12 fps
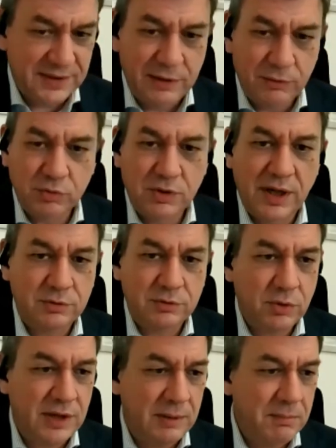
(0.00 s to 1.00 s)
I would like
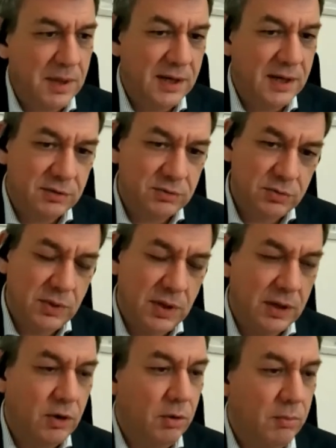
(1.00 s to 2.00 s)
to come back to
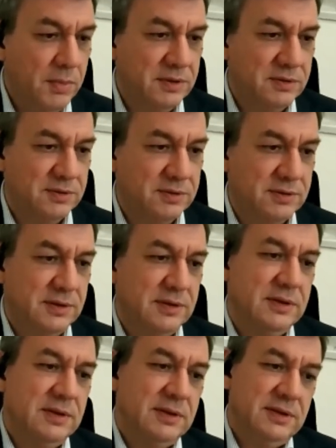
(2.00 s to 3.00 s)
a comment
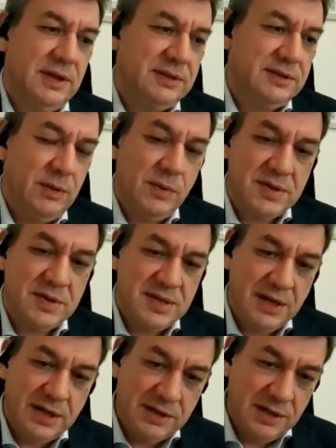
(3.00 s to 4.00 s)
that our
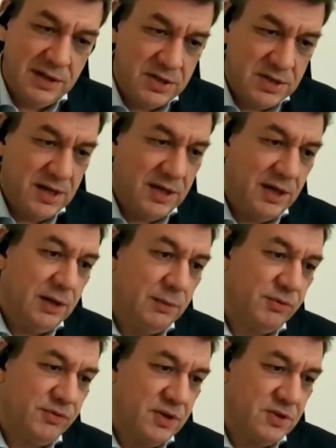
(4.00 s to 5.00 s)
Secretary General,
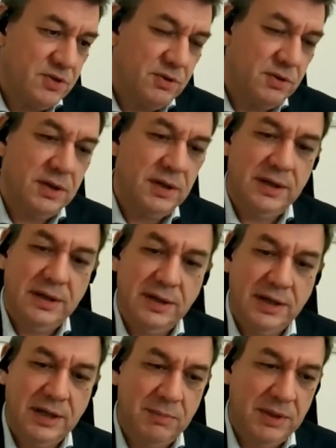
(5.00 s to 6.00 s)
Professor
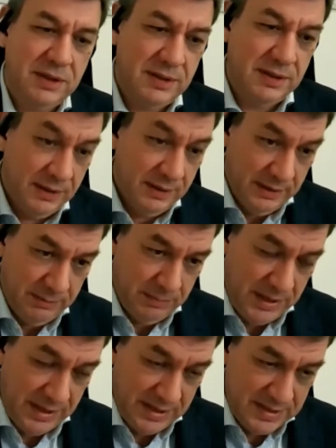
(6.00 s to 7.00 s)
Hamid
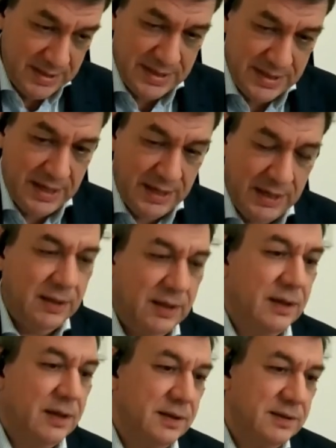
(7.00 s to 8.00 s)
Benaziza,
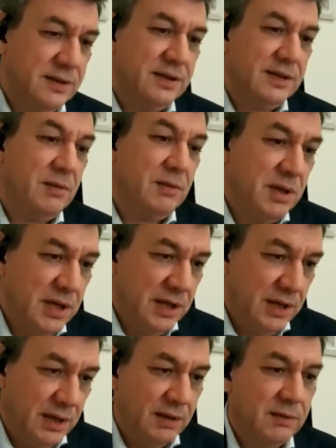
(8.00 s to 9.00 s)
did at the
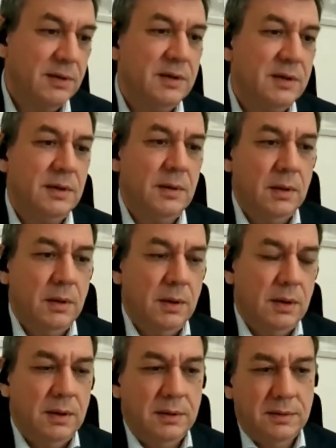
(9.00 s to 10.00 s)
beginning.
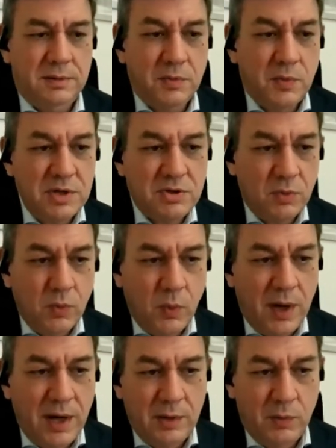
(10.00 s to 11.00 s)
The reason
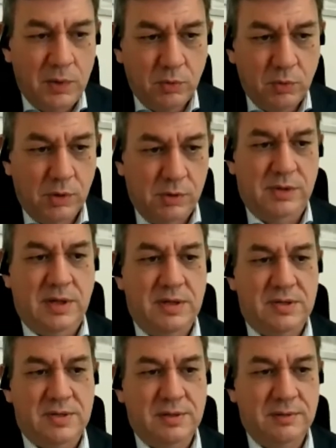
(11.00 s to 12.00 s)
why we do all
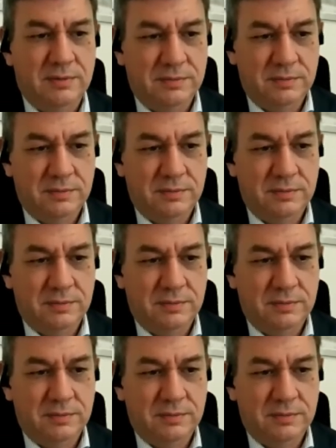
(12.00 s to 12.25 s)
this,